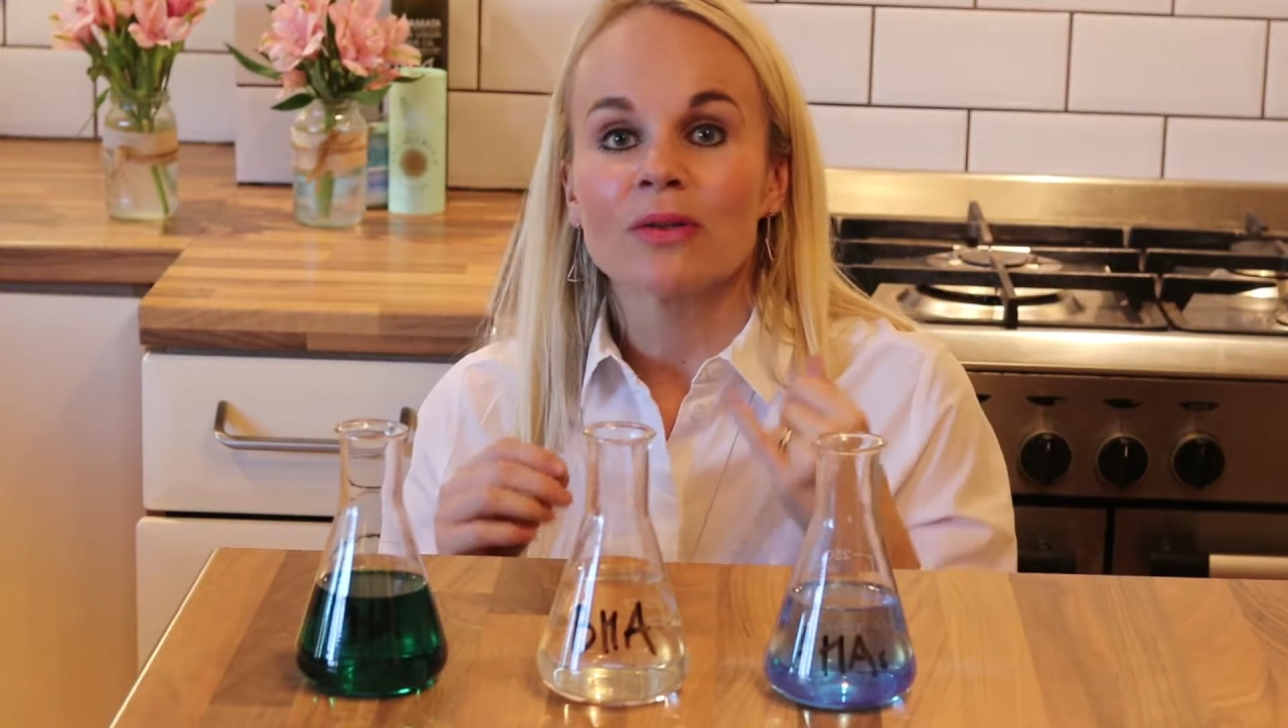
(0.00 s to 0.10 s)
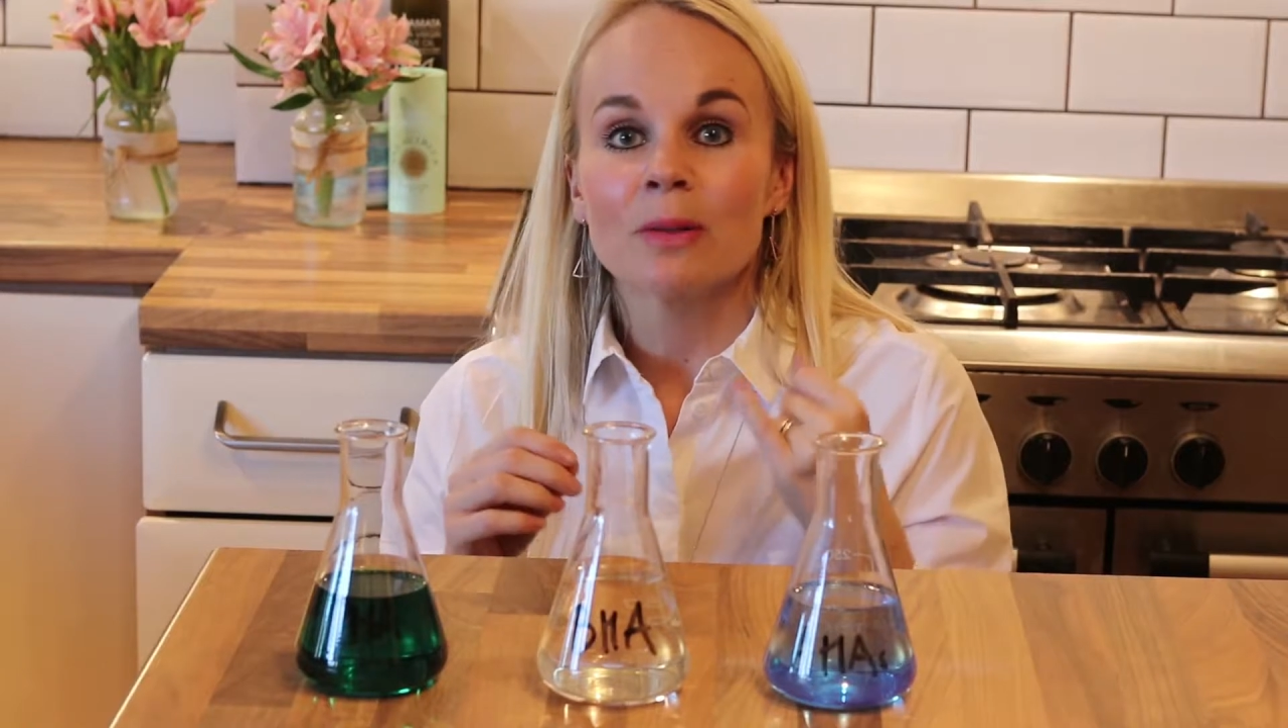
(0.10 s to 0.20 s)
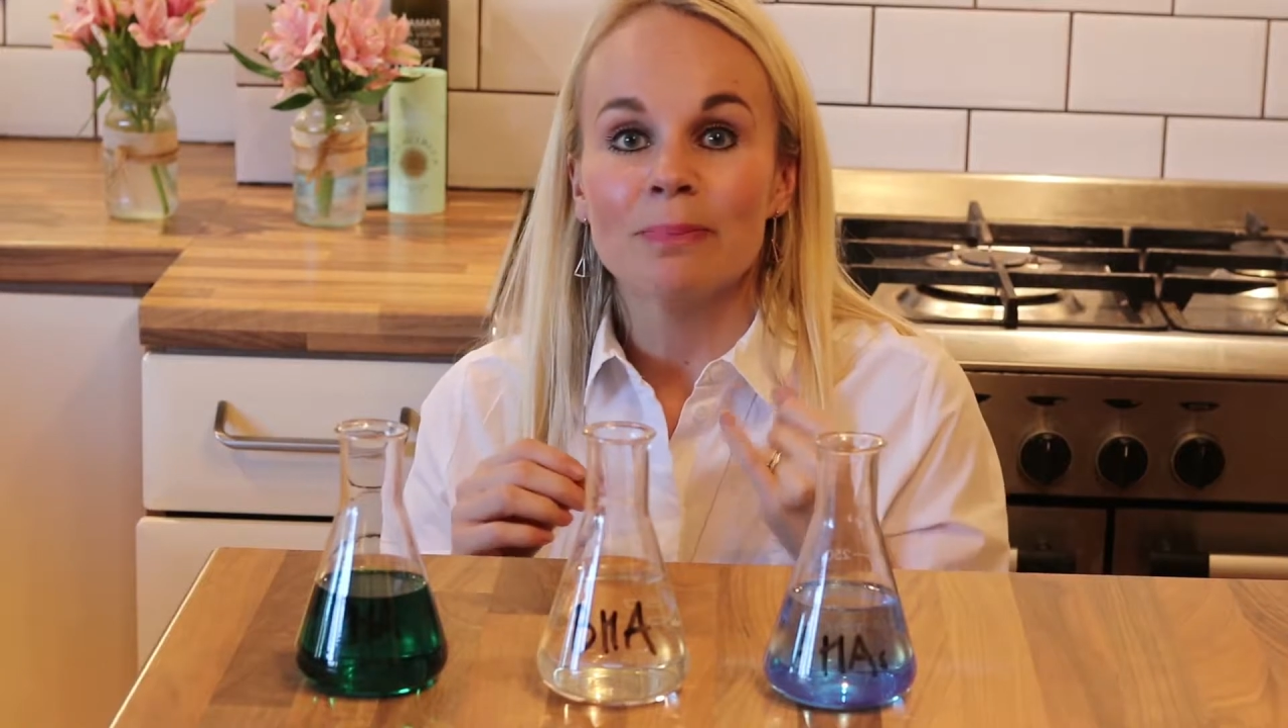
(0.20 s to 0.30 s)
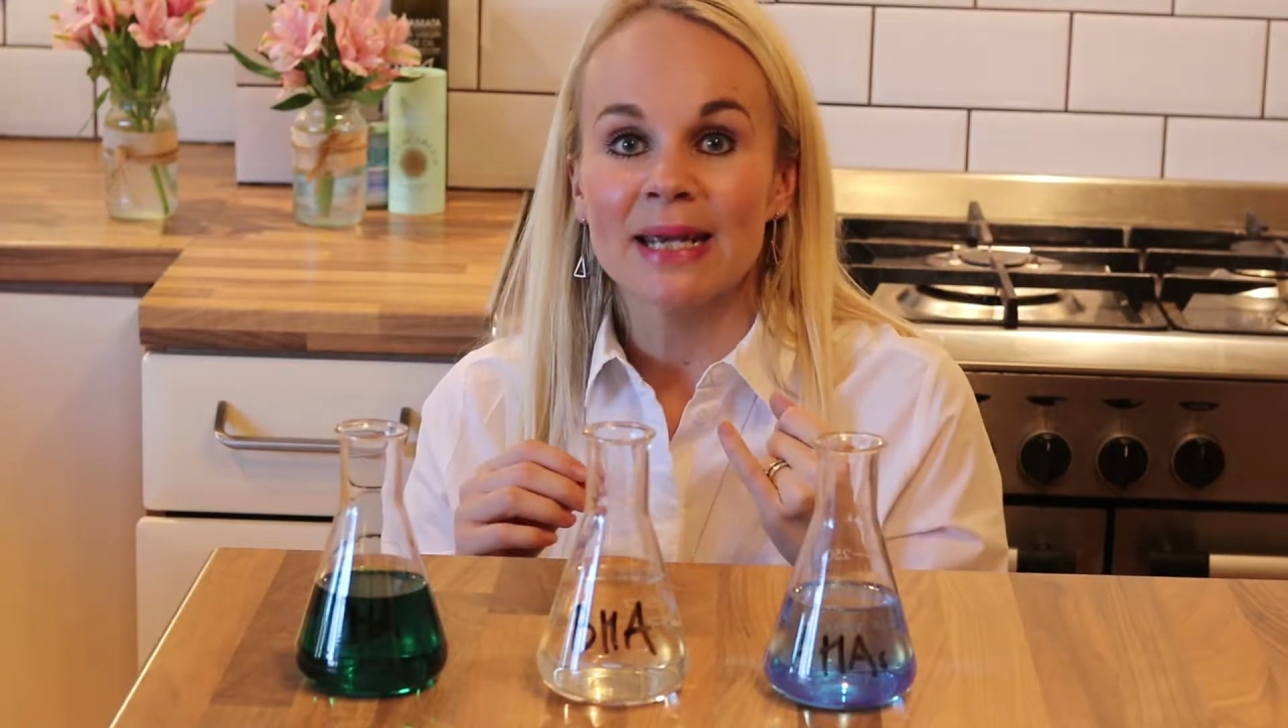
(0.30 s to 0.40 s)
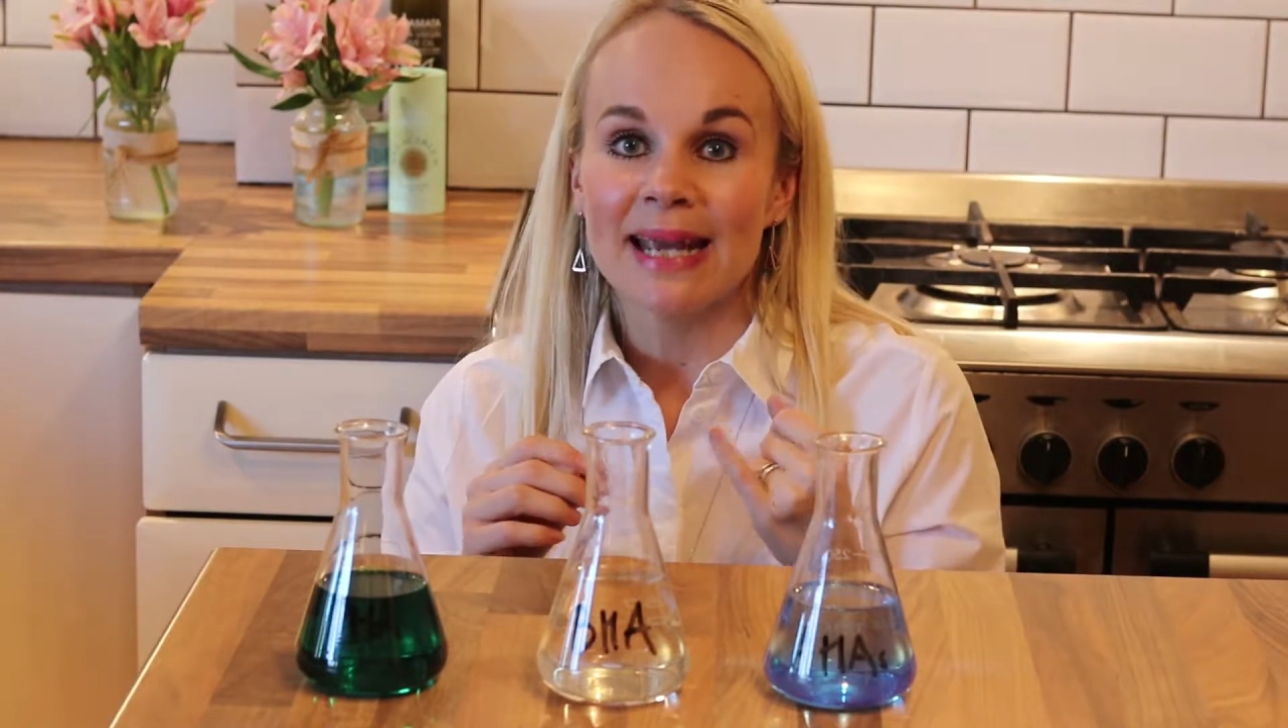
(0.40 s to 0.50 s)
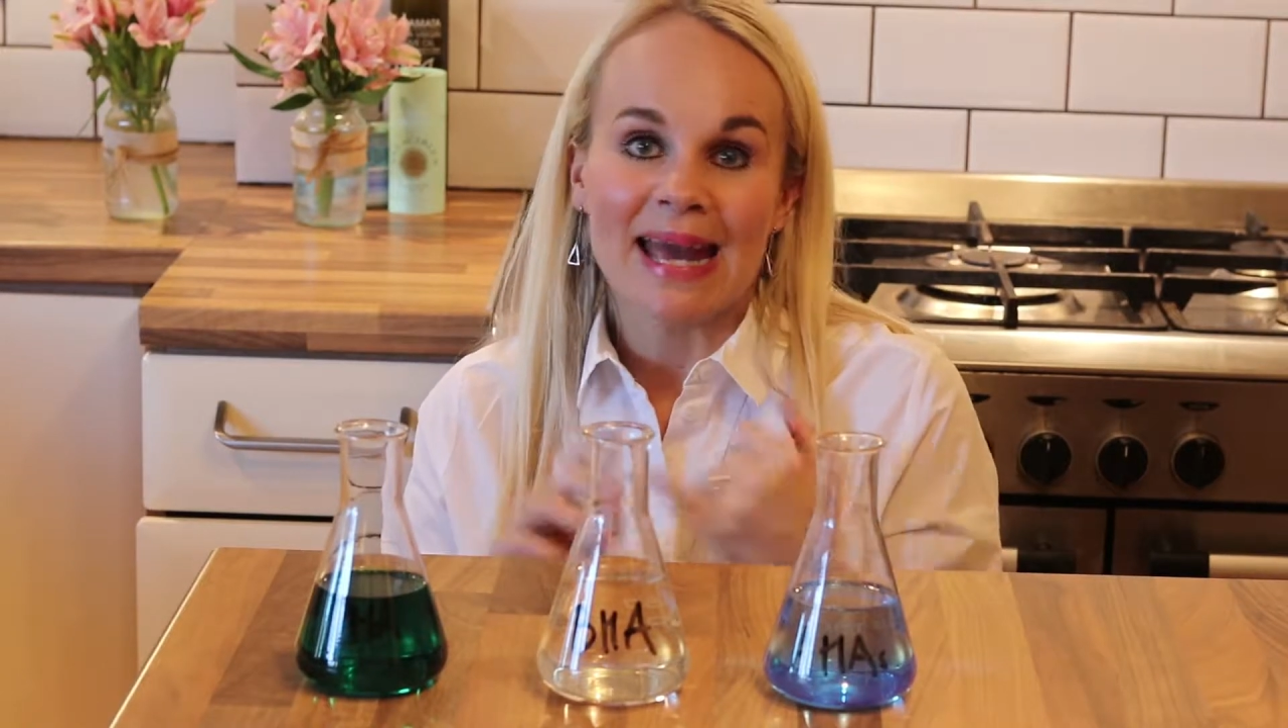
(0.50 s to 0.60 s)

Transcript: the big